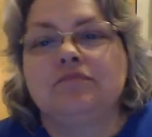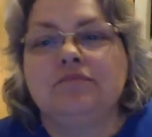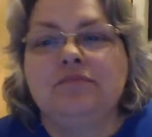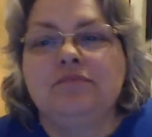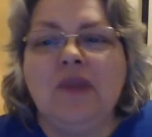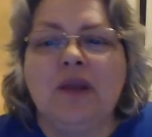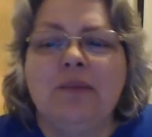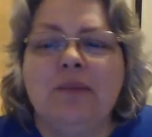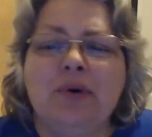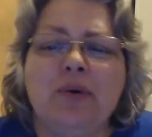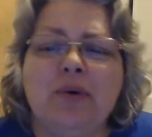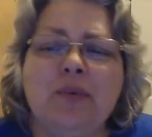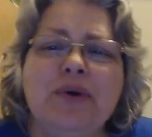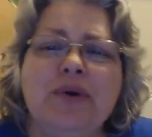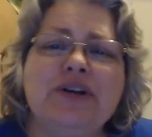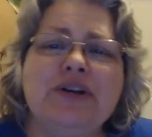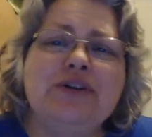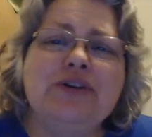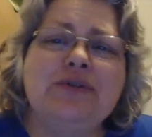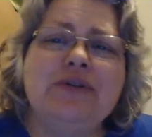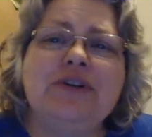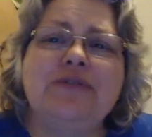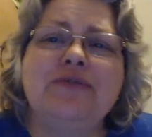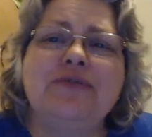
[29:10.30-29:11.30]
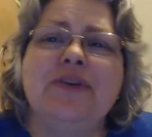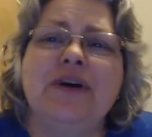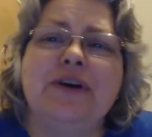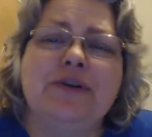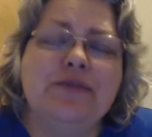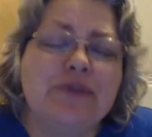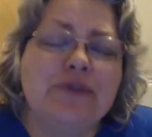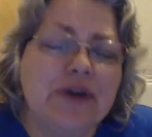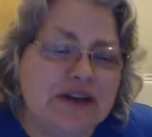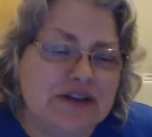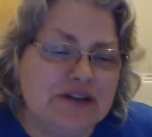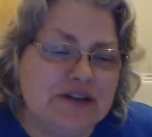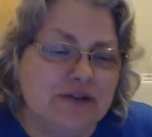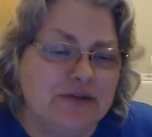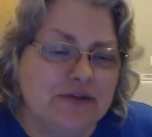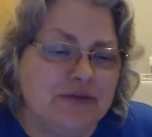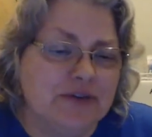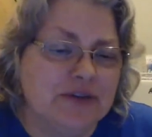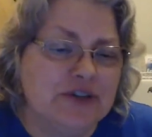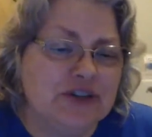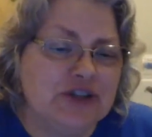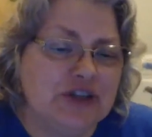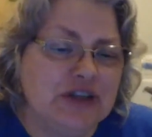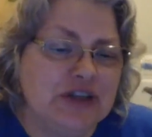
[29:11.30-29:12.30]
But we're doing a fundraiser for
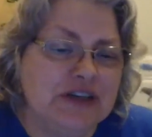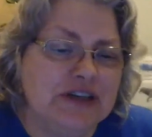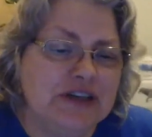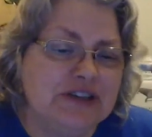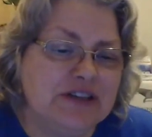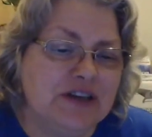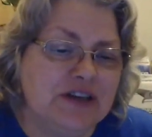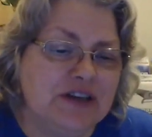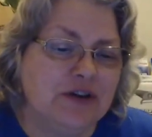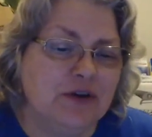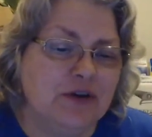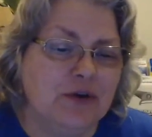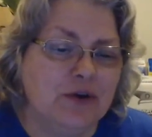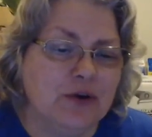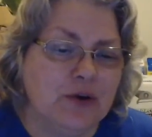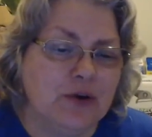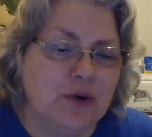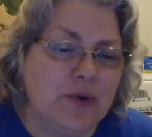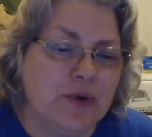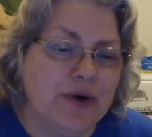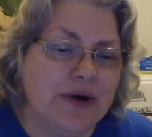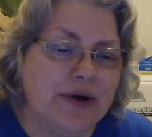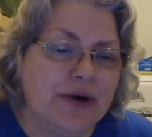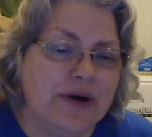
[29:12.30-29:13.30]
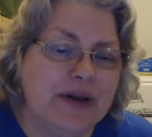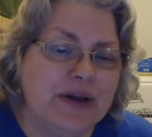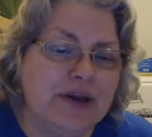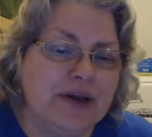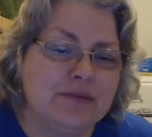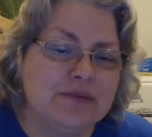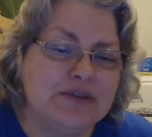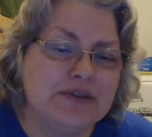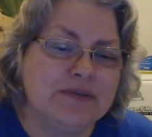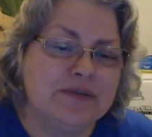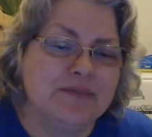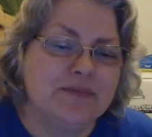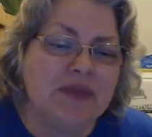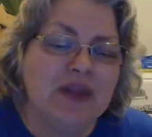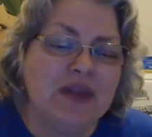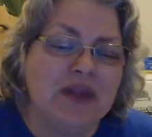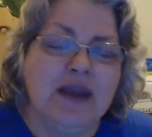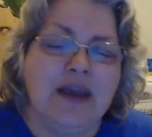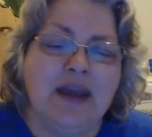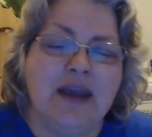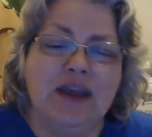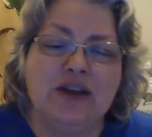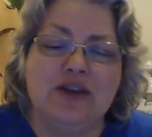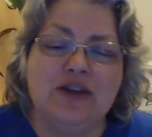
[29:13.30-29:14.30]
Gina Tucker Aquariums,
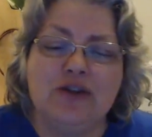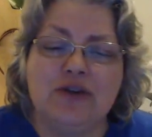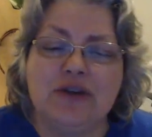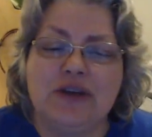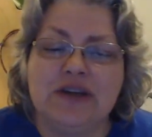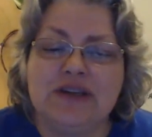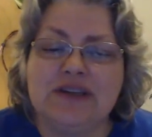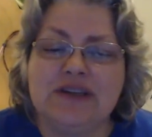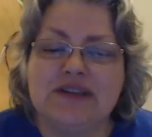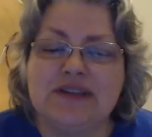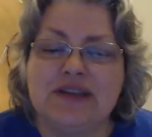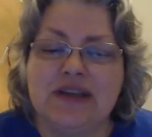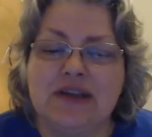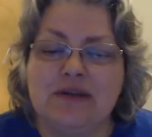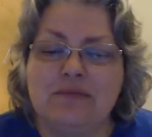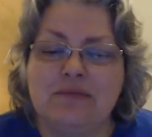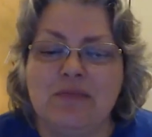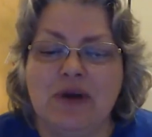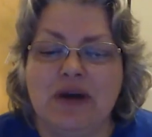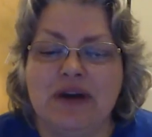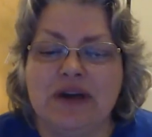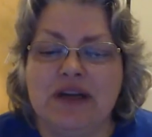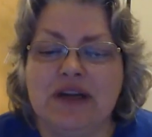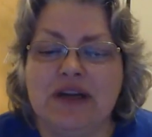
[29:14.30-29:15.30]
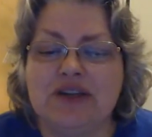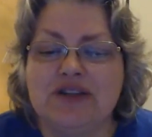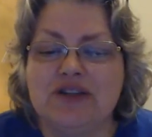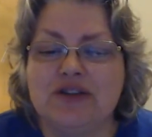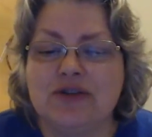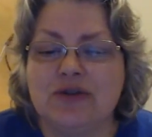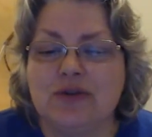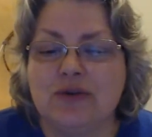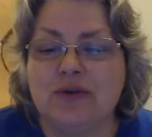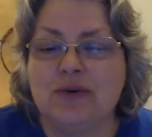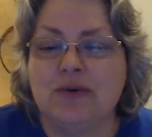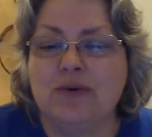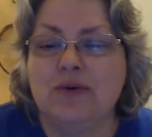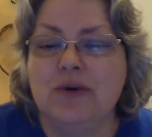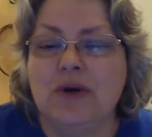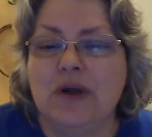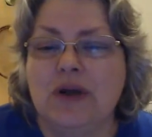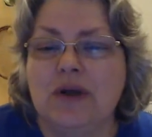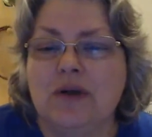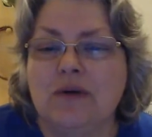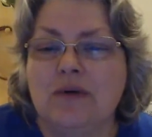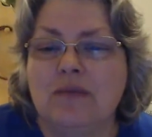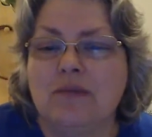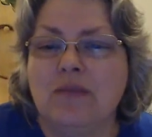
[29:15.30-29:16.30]
and you can send money to
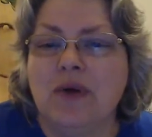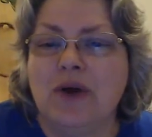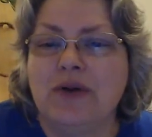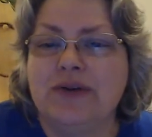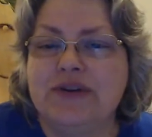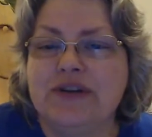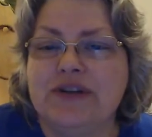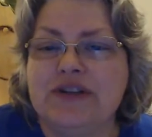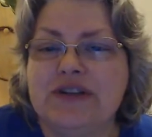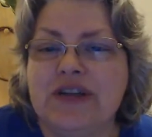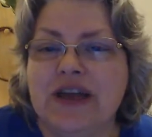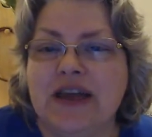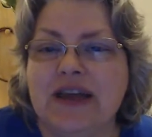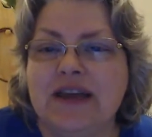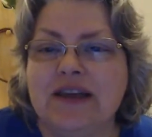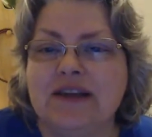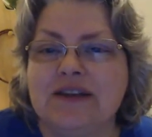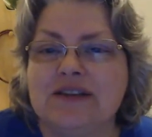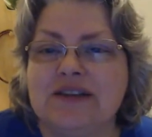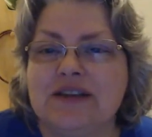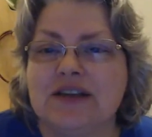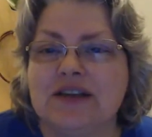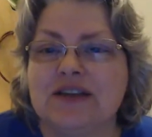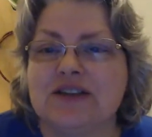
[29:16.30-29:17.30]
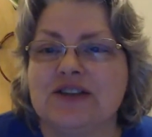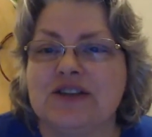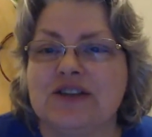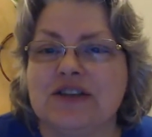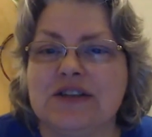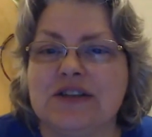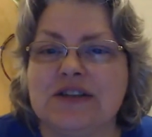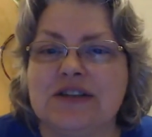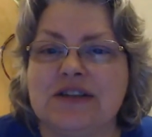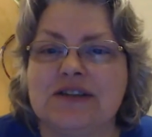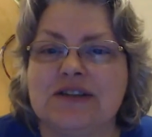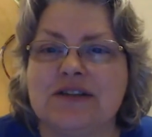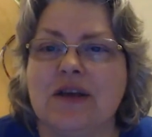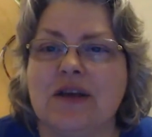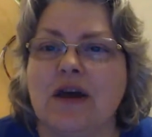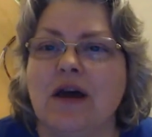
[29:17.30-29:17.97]
Multi-Tank Addictions.